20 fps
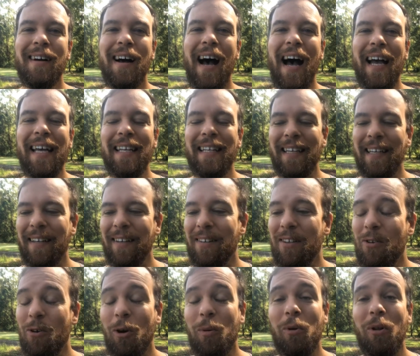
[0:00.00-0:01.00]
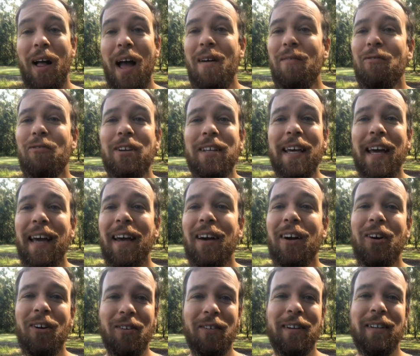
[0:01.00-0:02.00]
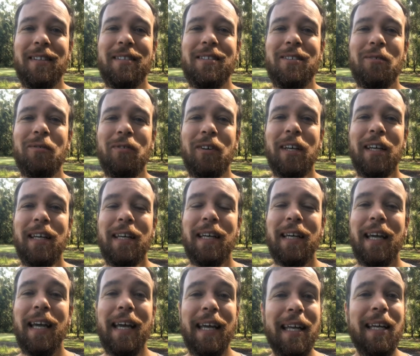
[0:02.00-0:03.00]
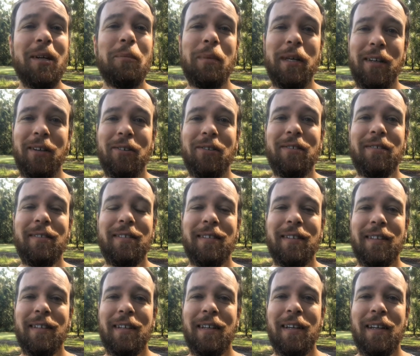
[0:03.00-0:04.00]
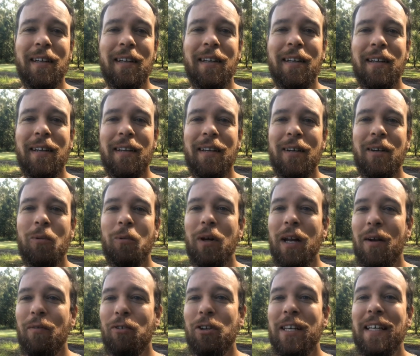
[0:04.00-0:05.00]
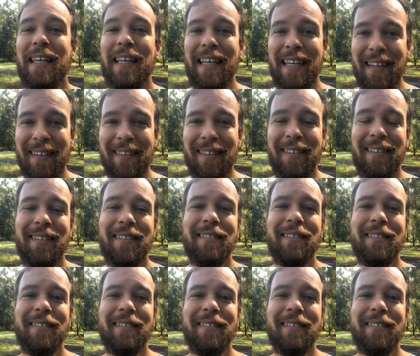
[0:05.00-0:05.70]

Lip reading: idea, the normal everyday occurrence of eating a meal. Whenever you eat,